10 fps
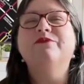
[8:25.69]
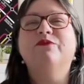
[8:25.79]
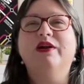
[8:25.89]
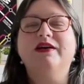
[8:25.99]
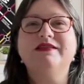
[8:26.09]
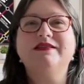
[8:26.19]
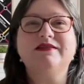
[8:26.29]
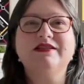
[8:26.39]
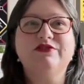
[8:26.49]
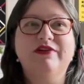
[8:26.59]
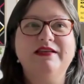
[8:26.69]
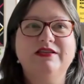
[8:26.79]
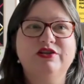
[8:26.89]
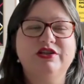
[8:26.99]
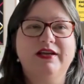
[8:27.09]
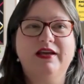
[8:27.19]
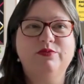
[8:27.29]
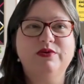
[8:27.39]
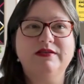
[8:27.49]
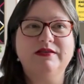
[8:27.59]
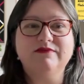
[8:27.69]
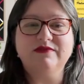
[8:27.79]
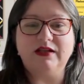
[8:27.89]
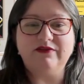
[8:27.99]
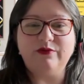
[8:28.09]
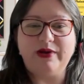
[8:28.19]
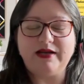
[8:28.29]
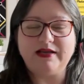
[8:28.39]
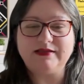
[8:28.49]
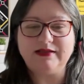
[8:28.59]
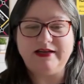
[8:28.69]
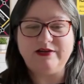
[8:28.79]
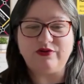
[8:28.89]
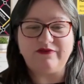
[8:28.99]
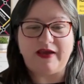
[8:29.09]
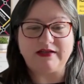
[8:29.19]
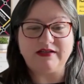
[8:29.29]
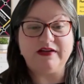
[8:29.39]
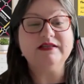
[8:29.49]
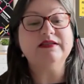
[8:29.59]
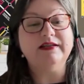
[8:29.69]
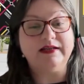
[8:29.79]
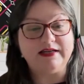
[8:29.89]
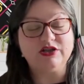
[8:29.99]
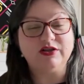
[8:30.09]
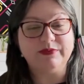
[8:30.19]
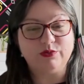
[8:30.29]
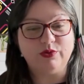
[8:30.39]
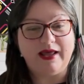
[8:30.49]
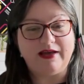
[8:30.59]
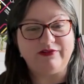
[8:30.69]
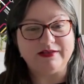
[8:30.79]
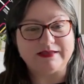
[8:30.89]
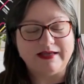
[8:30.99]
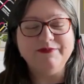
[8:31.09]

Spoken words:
When I started researching, it was self-awareness, leader effectiveness, and leadership at all levels.